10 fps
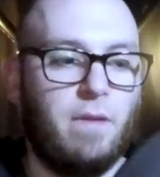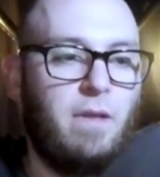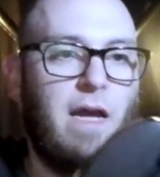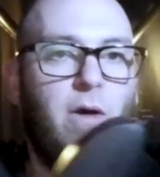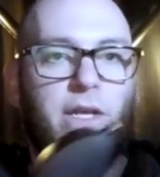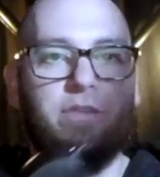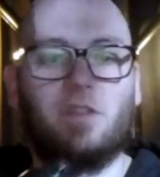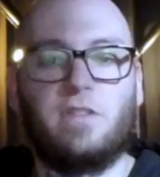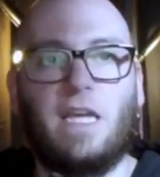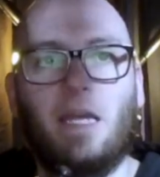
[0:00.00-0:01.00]
Now, I use
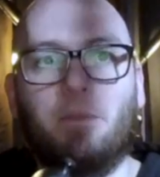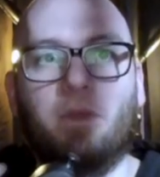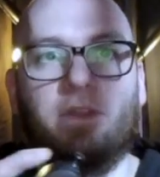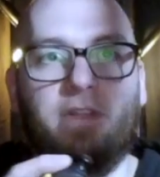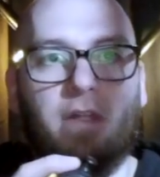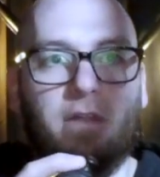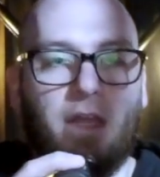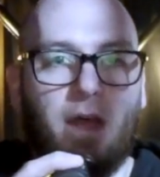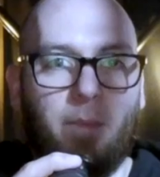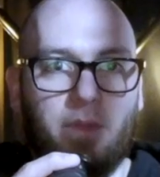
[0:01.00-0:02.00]
the same
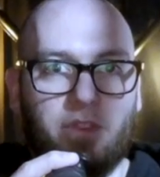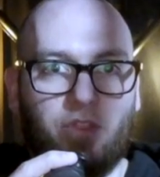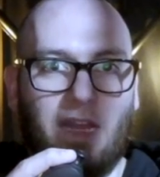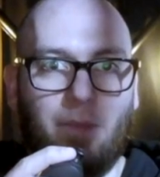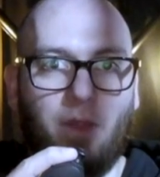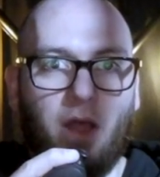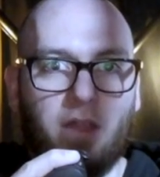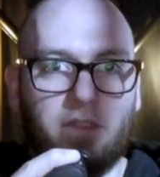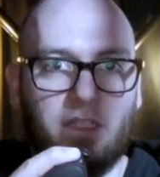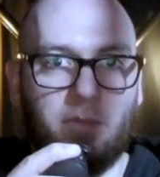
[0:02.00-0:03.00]
Dunlop strap
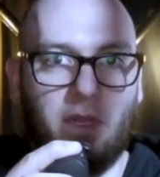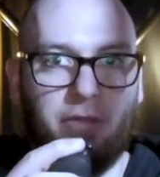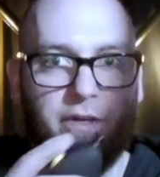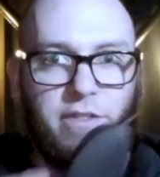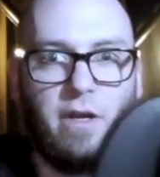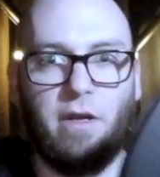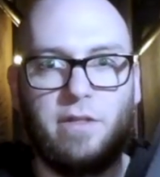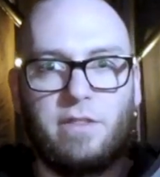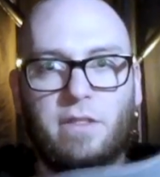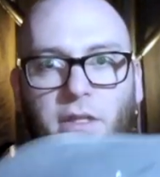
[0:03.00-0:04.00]
locks as my other
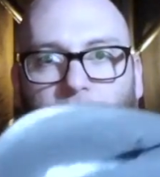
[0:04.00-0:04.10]
guitars,